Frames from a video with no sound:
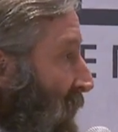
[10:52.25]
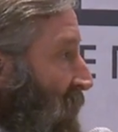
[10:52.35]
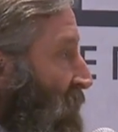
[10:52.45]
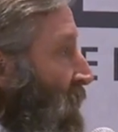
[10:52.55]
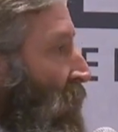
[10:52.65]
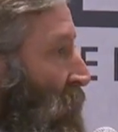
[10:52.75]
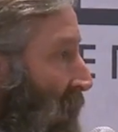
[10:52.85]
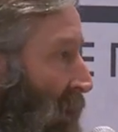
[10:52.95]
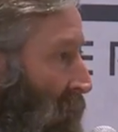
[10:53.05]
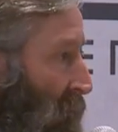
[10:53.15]
I have no
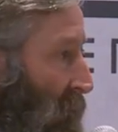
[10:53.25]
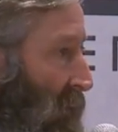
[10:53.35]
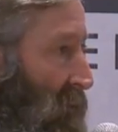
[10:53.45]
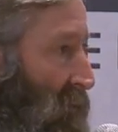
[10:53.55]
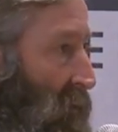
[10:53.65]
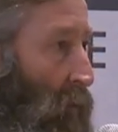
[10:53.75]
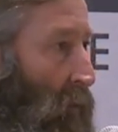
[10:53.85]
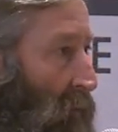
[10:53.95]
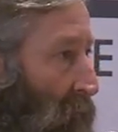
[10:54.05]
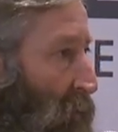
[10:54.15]
doubt that it's
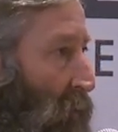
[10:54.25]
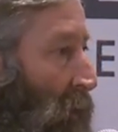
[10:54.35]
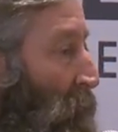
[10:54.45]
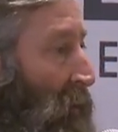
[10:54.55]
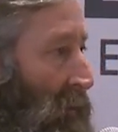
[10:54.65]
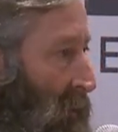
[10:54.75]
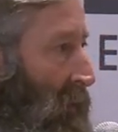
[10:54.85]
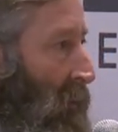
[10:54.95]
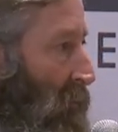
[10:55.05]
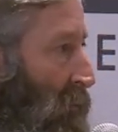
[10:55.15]
north of three billion
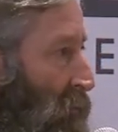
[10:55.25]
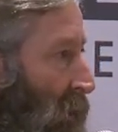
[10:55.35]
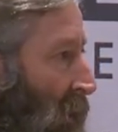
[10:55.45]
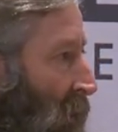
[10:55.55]
dollars.